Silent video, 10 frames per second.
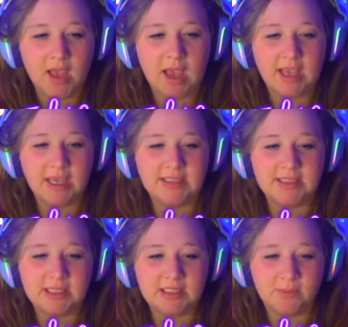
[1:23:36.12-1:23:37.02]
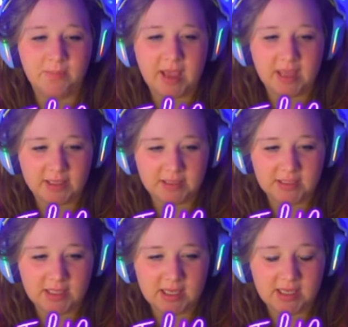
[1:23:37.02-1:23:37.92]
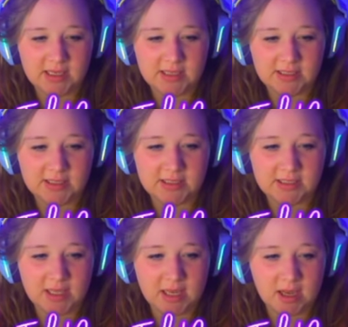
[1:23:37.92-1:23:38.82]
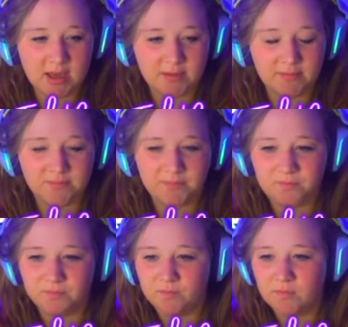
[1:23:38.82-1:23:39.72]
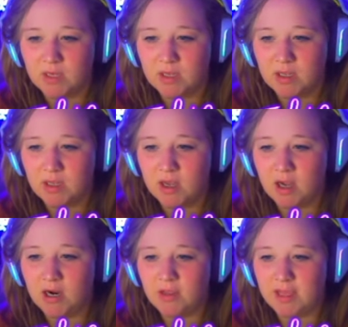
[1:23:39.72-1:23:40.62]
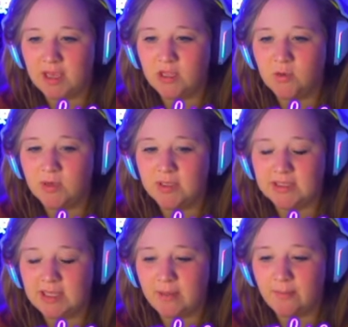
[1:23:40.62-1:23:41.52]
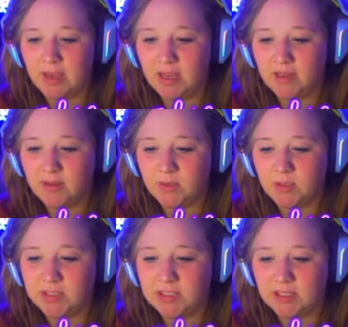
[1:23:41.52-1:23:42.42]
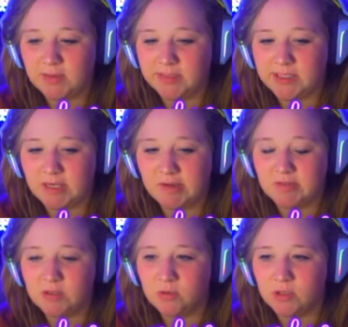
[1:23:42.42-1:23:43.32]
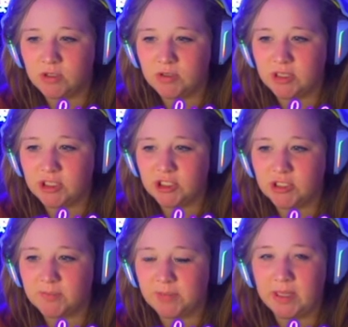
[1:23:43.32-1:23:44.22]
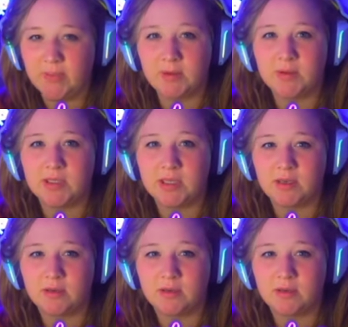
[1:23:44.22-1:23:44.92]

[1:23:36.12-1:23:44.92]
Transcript: I guess that depends. Is um are they the ones that make the music themselves or do they just play music